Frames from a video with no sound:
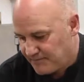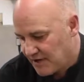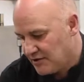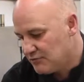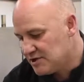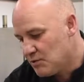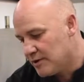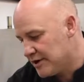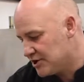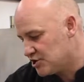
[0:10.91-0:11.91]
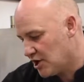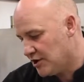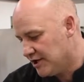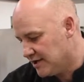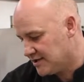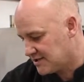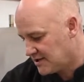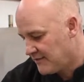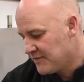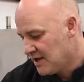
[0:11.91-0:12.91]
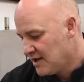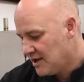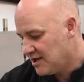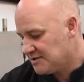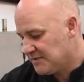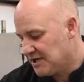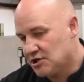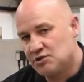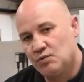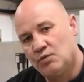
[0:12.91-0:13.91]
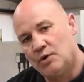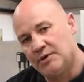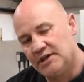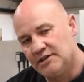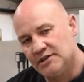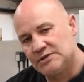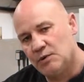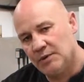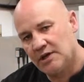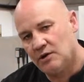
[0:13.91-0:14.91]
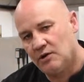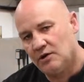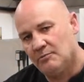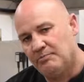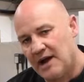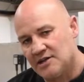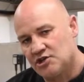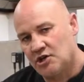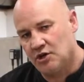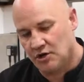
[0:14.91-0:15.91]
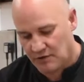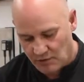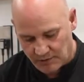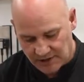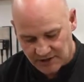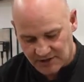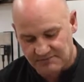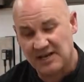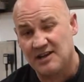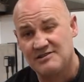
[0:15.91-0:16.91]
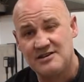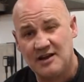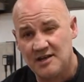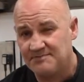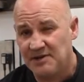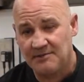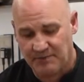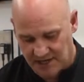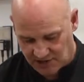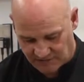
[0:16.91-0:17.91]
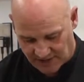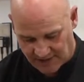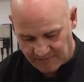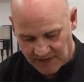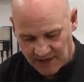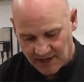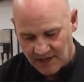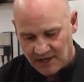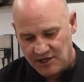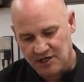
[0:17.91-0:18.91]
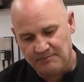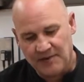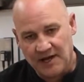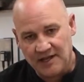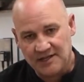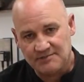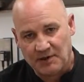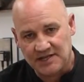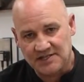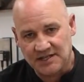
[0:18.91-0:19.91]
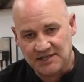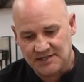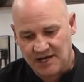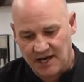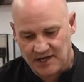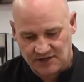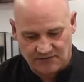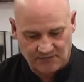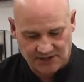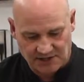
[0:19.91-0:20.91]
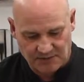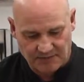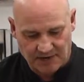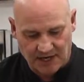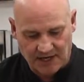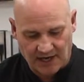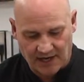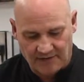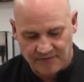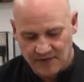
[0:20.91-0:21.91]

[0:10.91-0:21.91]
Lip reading: and the reason why I'm going to show you this is because what we can do is what we call batch cook. What we can do is make a nice big batch of it. You can buy these plastic containers from the supermarket,